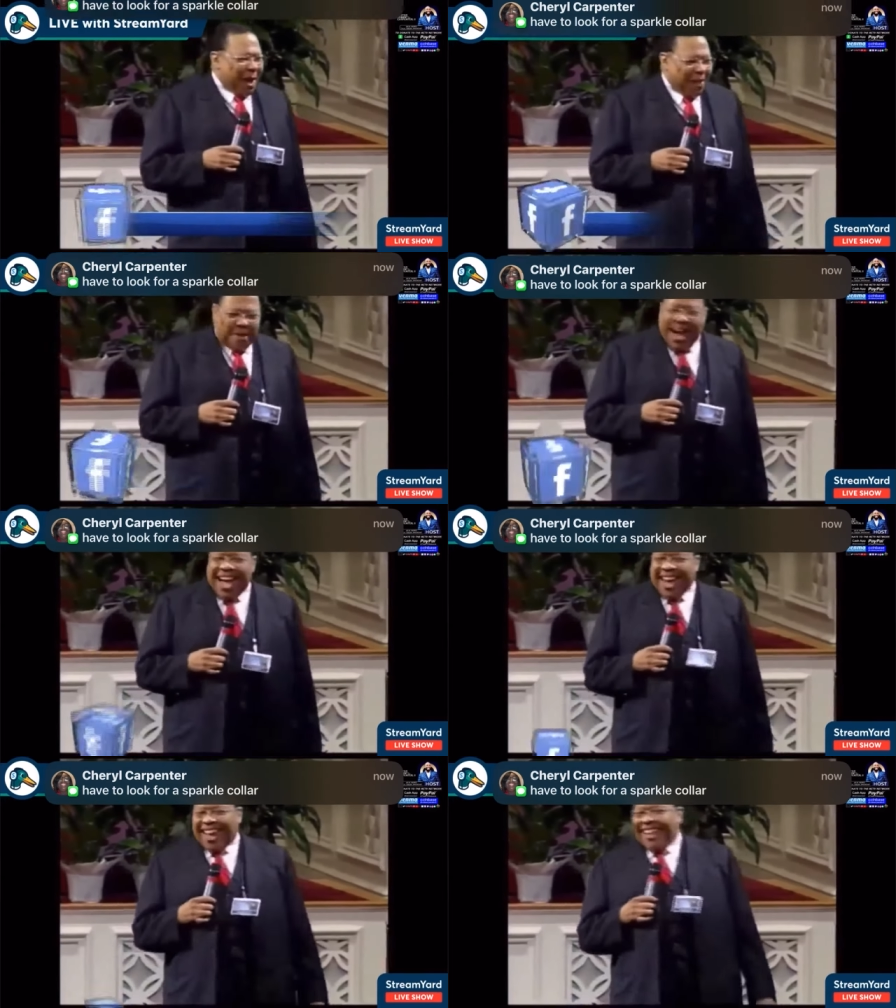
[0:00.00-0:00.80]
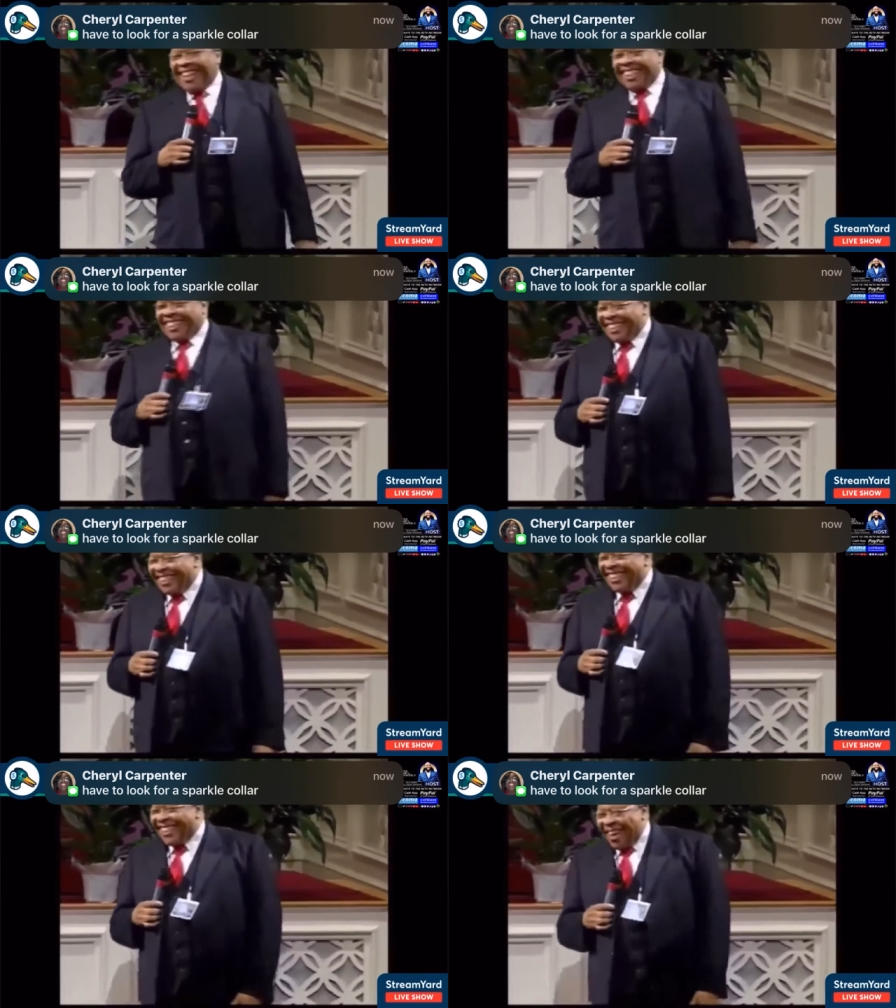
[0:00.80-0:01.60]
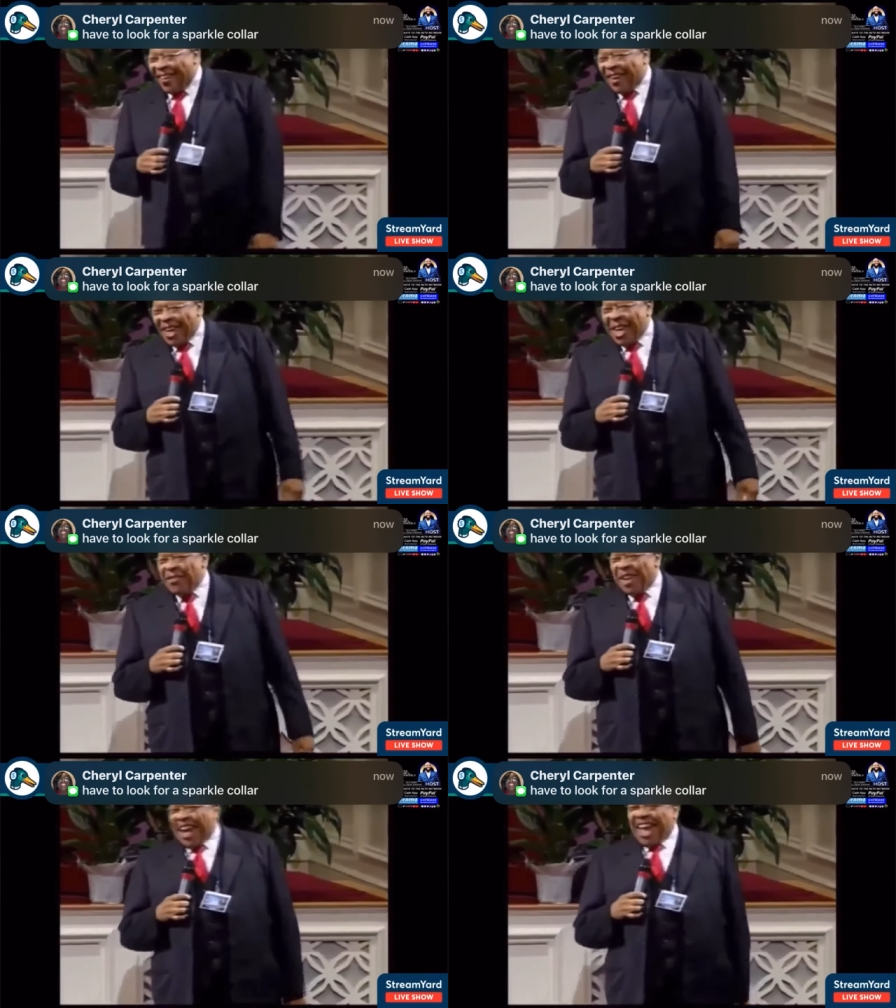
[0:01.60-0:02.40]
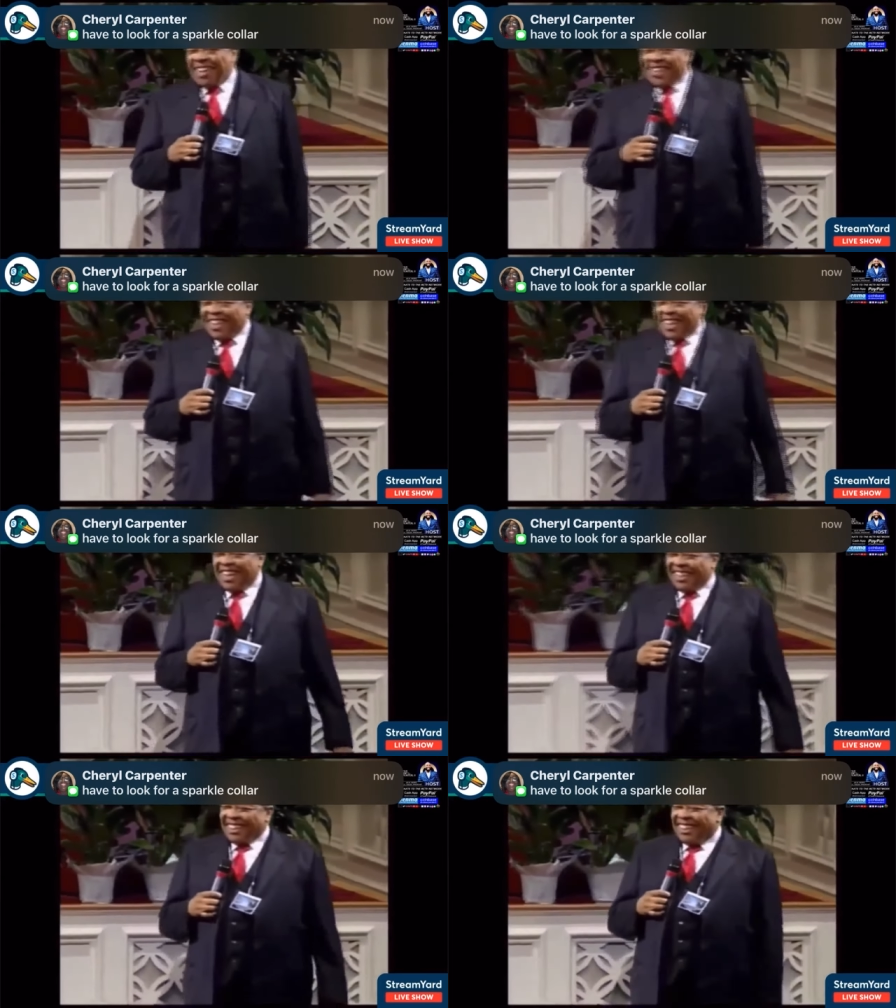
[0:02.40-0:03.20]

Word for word: Talking about Pilate. What evil has he done?